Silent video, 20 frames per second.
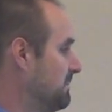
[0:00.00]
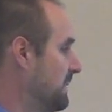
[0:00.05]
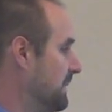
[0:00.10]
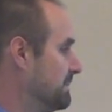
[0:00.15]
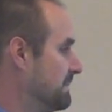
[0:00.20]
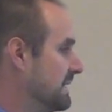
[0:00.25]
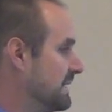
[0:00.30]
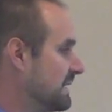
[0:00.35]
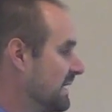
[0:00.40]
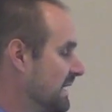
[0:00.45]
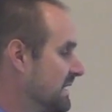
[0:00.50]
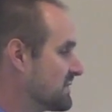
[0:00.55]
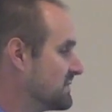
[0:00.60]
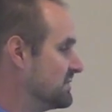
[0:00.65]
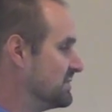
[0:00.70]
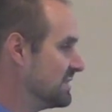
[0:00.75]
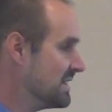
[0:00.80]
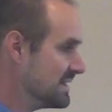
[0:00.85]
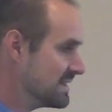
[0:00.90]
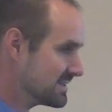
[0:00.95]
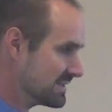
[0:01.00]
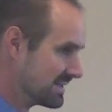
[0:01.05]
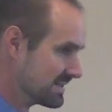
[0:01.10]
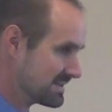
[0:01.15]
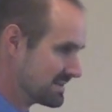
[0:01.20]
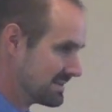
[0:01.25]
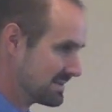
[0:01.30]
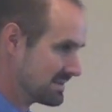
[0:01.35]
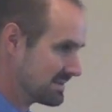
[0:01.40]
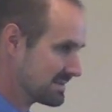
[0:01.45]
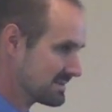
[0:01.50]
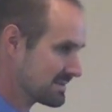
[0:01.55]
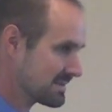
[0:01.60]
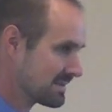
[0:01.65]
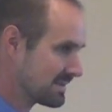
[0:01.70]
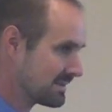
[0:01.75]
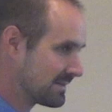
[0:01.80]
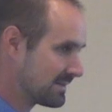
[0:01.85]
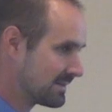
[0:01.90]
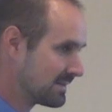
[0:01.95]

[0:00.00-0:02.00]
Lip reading: But because Jesus is,